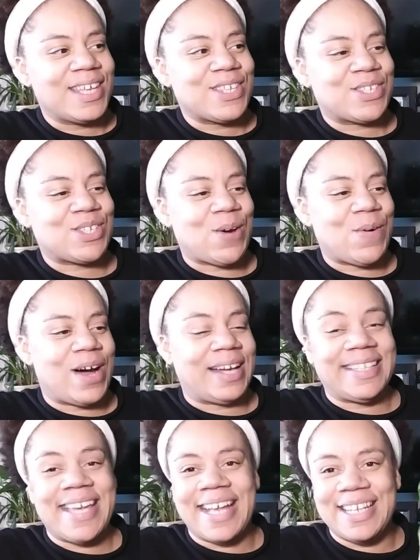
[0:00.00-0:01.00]
So
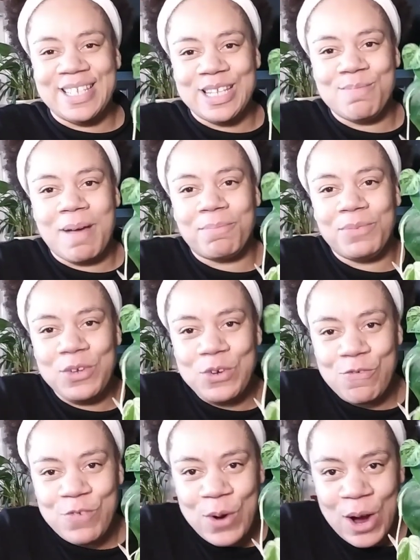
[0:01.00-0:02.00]
yeah, this is my
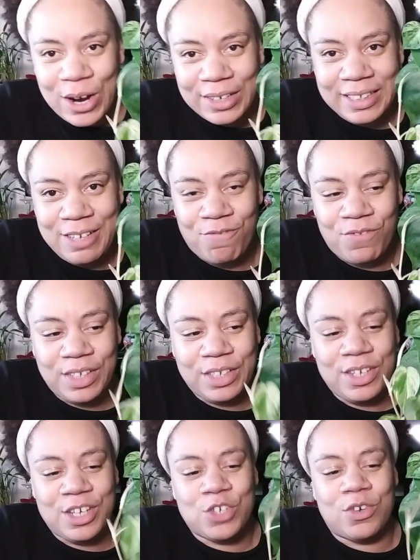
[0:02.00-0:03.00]
beautiful heartleaf
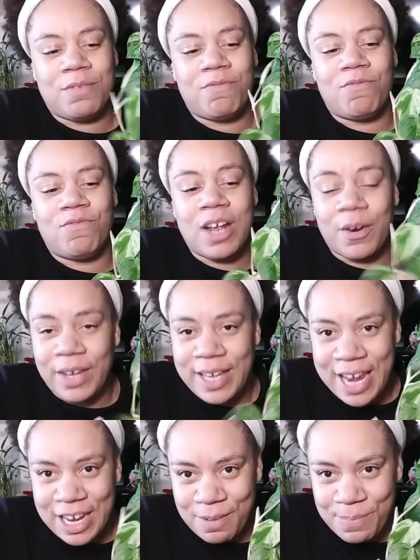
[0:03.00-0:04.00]
philodendron
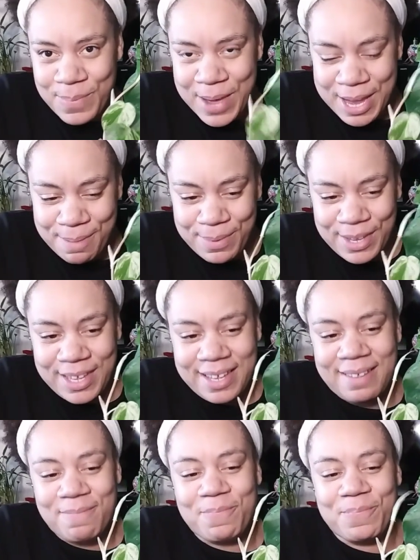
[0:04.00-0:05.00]
variegated
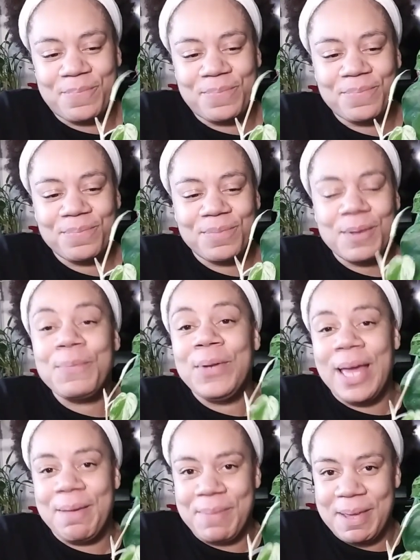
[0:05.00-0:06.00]
baby.
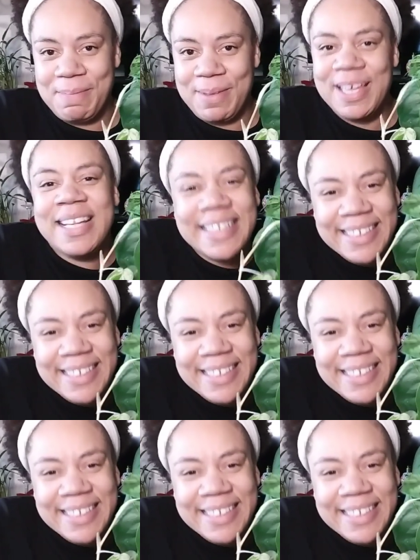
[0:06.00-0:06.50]
Plant baby.